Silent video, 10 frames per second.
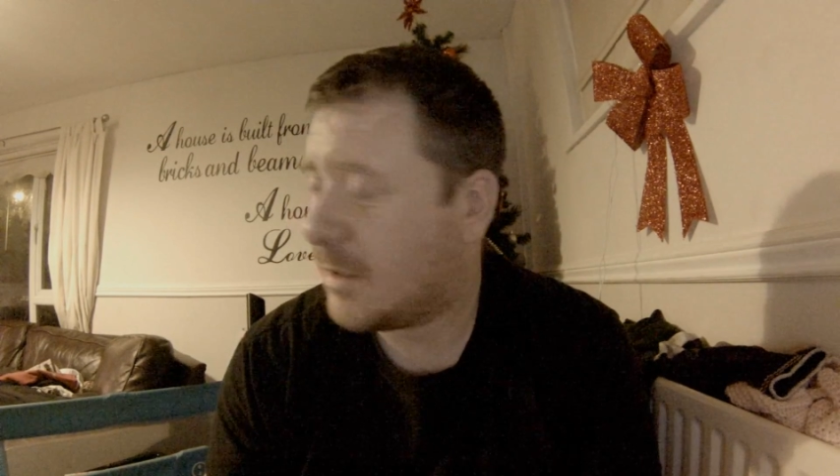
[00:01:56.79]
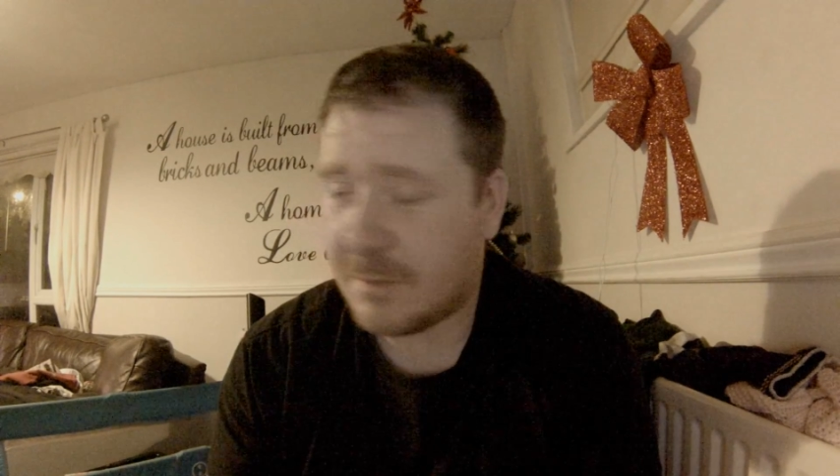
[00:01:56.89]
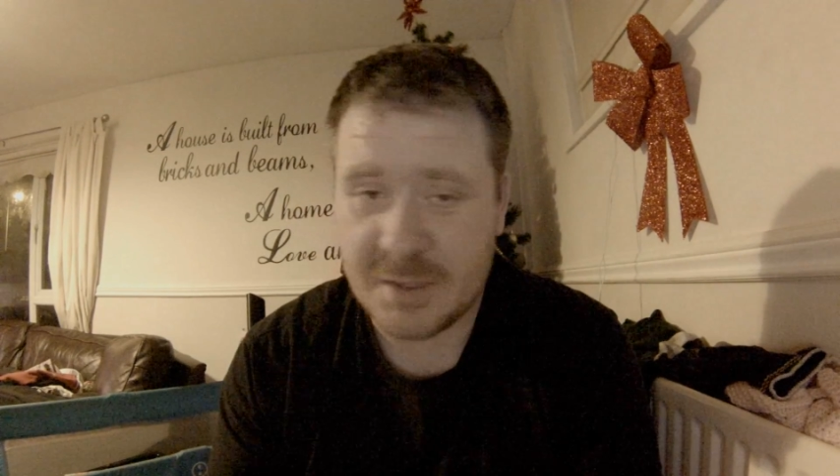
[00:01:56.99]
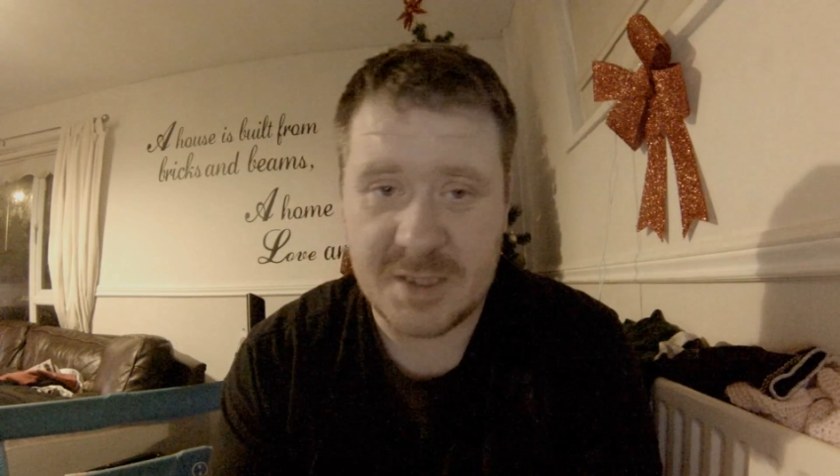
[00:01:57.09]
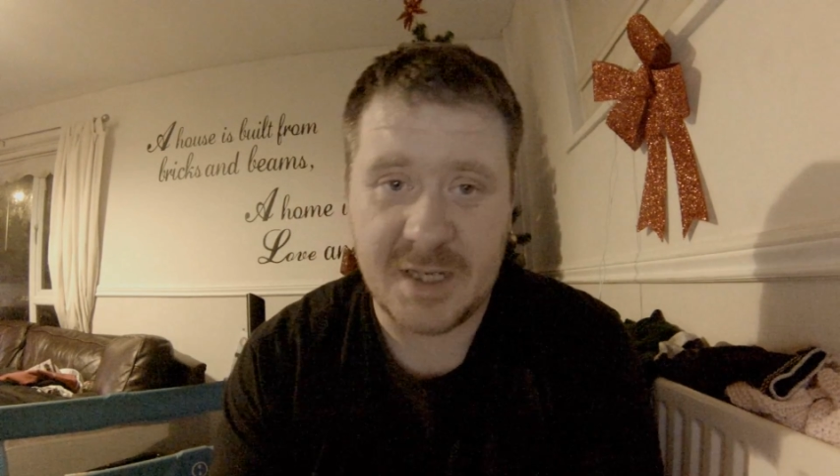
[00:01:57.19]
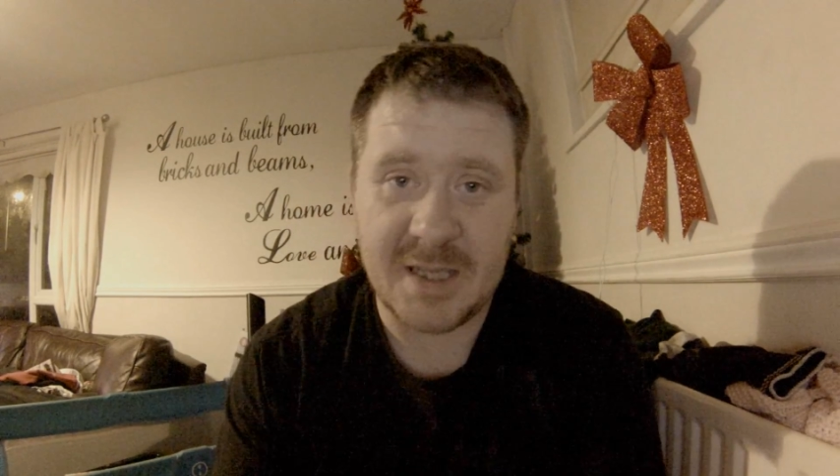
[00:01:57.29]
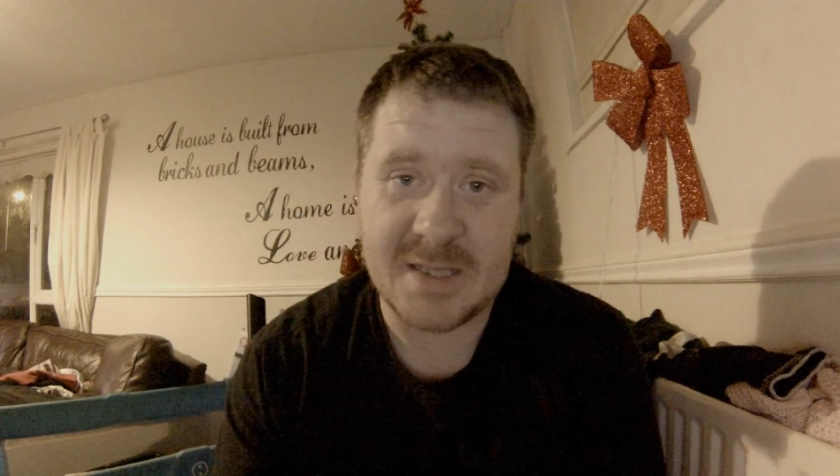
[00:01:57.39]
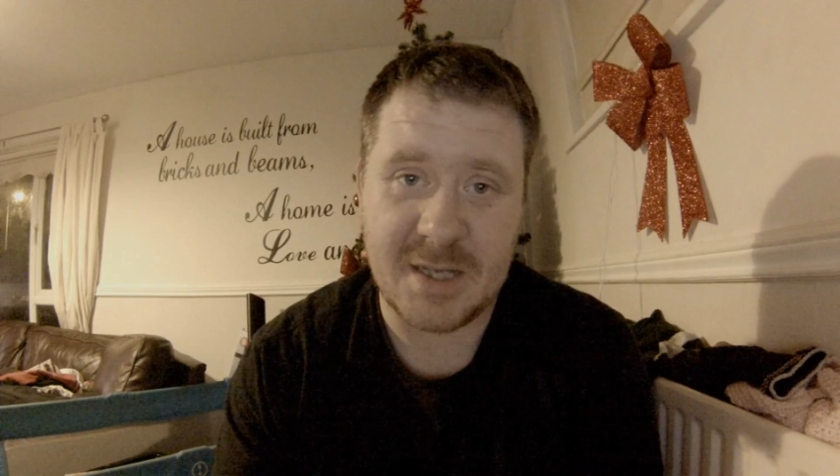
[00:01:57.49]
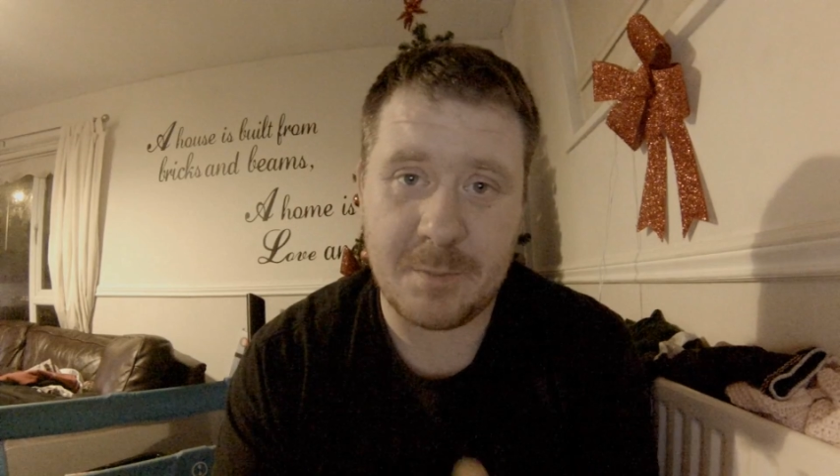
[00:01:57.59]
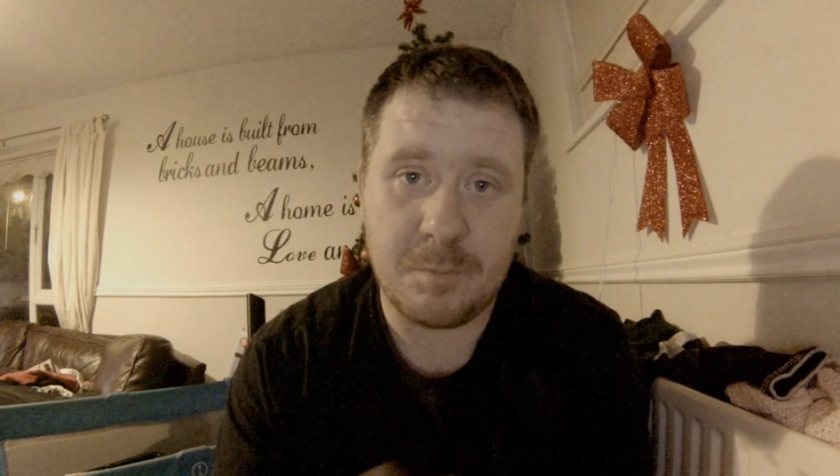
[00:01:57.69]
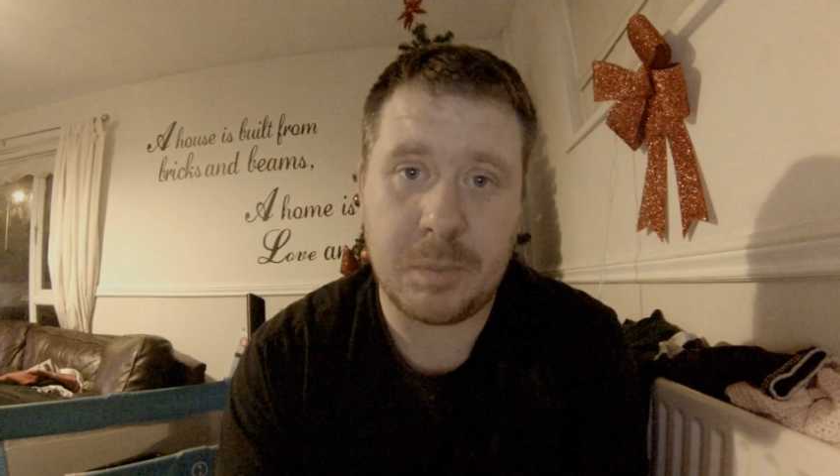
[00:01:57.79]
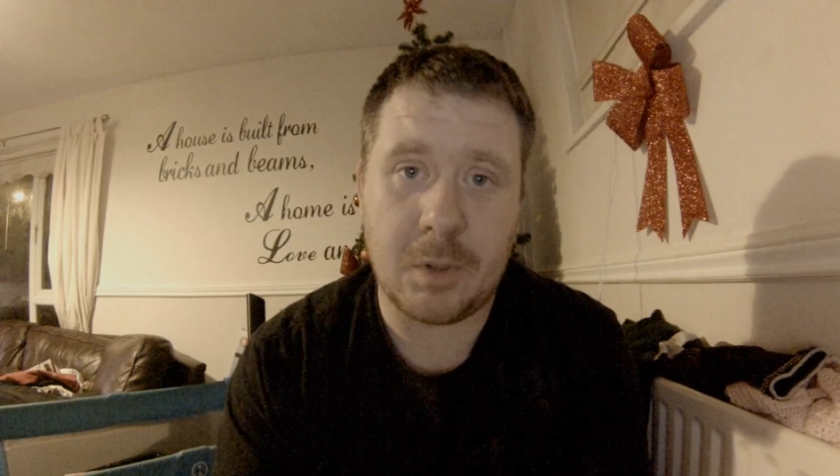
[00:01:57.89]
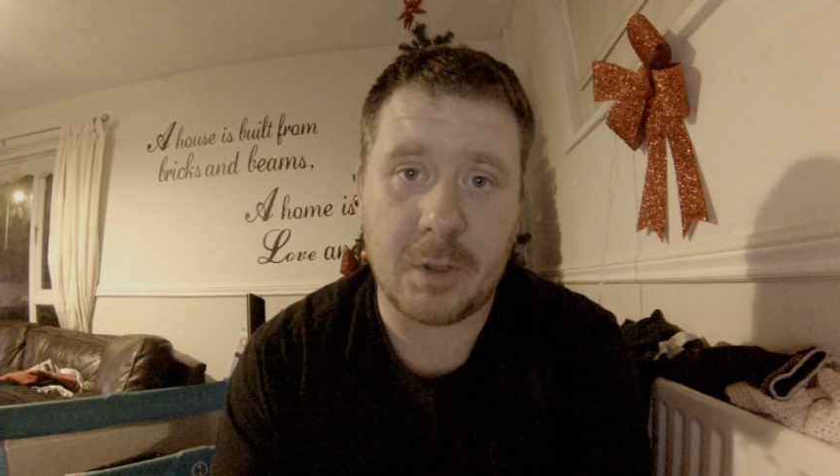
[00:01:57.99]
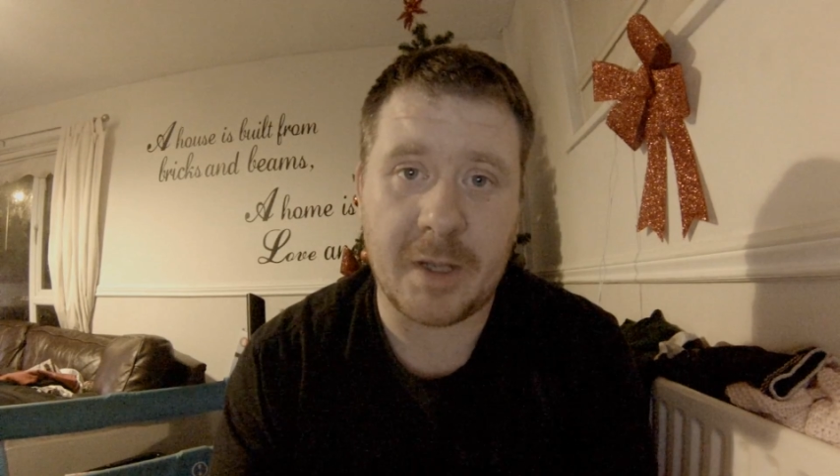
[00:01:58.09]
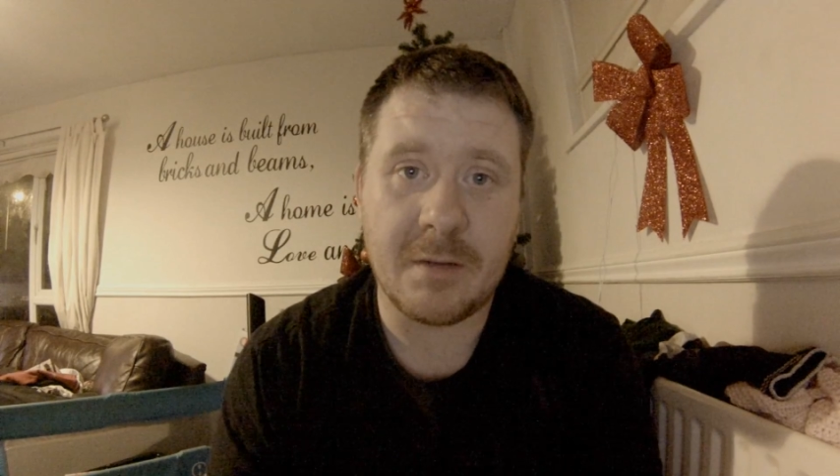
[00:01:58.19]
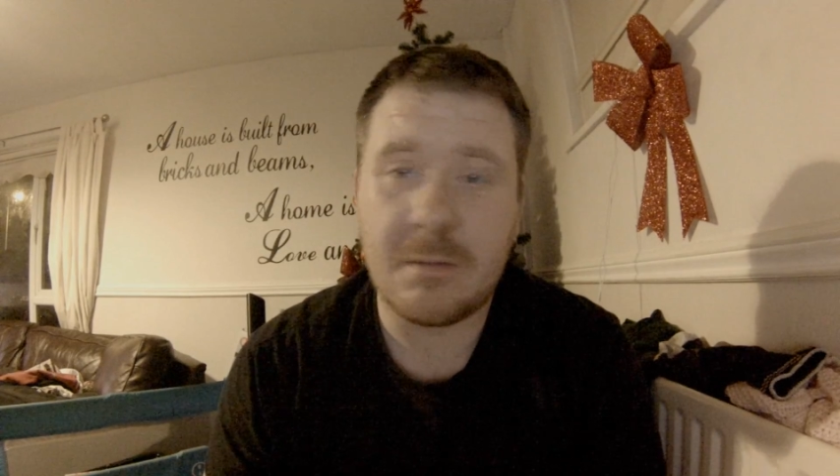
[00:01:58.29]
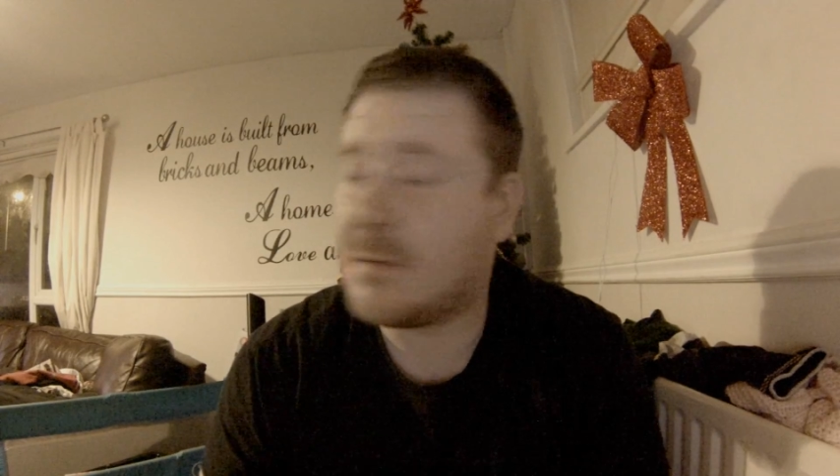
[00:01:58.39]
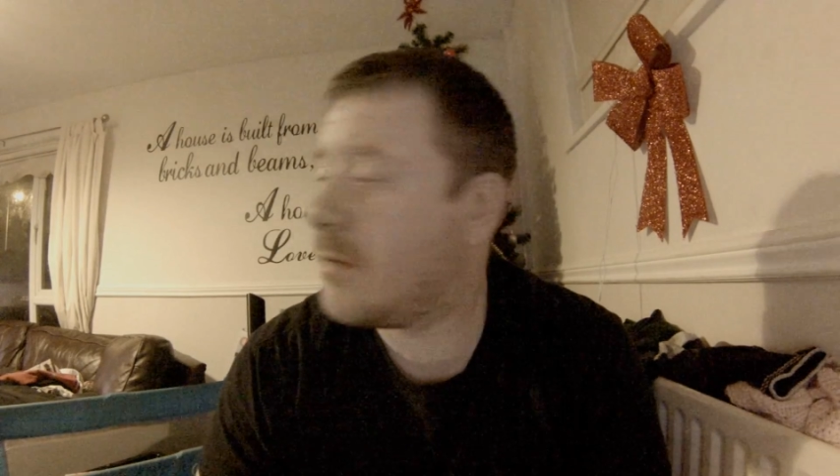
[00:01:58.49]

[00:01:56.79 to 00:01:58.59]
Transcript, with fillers: which you need to plug in.